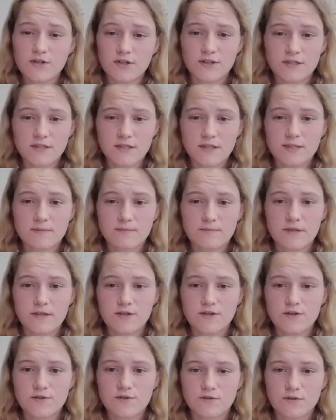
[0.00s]
It's a
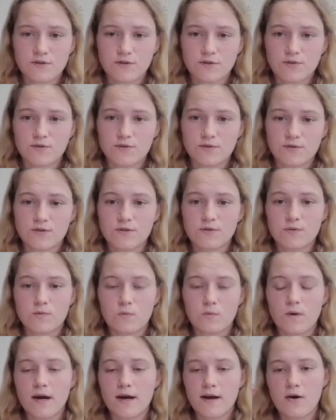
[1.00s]
speech transduced
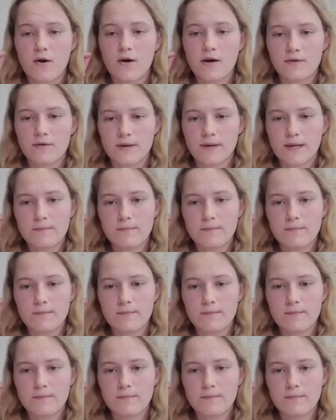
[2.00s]
via cochlear